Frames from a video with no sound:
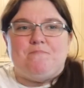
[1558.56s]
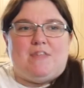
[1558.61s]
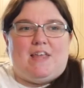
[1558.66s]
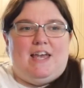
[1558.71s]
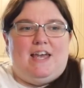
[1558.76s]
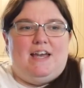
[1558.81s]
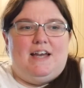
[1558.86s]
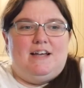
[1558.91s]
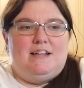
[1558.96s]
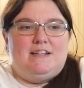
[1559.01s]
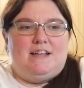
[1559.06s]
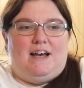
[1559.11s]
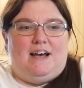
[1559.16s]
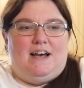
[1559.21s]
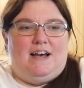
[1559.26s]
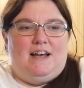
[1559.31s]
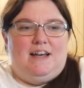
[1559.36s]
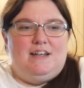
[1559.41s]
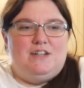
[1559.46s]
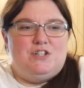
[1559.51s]
And
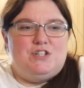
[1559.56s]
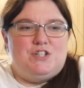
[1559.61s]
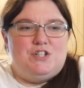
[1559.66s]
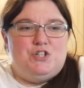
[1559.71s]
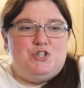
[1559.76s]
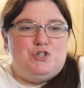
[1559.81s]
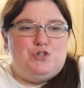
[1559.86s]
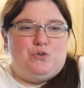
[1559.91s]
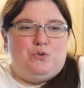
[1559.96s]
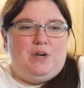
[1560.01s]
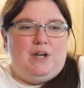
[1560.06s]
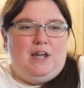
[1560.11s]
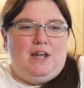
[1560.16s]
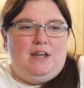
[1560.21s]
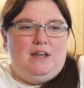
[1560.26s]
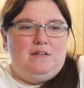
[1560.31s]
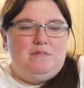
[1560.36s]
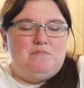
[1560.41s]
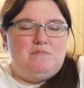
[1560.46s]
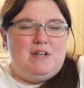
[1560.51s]
I just
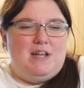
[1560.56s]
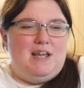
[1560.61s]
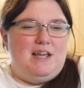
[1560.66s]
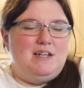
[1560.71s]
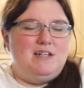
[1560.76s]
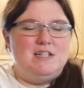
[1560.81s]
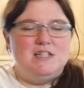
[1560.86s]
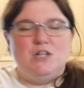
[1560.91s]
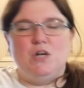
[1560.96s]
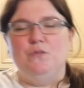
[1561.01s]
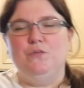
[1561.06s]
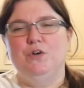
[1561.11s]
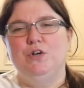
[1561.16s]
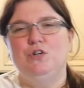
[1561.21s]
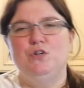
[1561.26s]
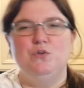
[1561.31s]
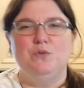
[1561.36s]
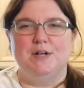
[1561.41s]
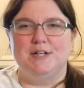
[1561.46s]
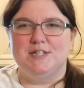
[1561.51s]
enjoy discovering
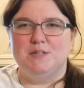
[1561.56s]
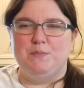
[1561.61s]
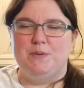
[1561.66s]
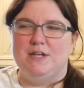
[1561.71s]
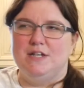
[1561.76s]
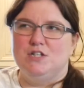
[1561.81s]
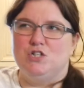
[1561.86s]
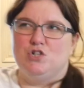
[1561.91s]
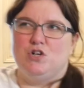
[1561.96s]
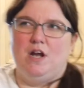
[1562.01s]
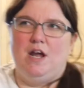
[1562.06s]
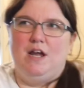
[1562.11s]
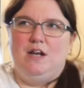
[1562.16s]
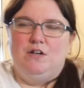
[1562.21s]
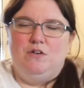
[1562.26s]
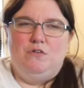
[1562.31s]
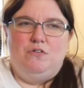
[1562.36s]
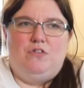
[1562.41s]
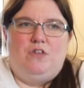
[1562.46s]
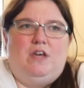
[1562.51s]
new recipes, trying
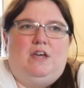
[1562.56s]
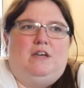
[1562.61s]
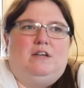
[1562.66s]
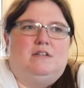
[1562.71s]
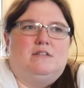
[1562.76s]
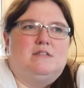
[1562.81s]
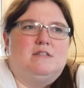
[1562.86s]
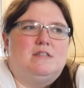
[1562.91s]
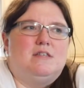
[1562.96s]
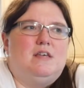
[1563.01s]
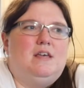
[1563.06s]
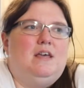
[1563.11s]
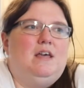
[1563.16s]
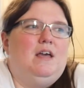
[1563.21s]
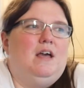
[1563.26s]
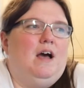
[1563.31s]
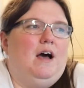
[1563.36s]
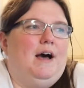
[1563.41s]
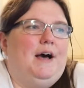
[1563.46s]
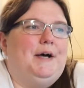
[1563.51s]
new things.
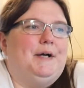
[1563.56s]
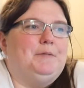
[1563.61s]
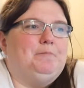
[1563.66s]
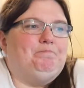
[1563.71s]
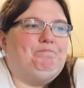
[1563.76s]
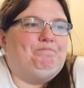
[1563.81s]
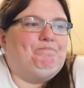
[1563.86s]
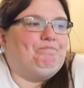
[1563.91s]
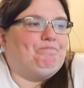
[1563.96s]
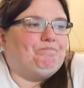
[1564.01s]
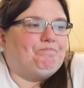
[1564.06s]
Um,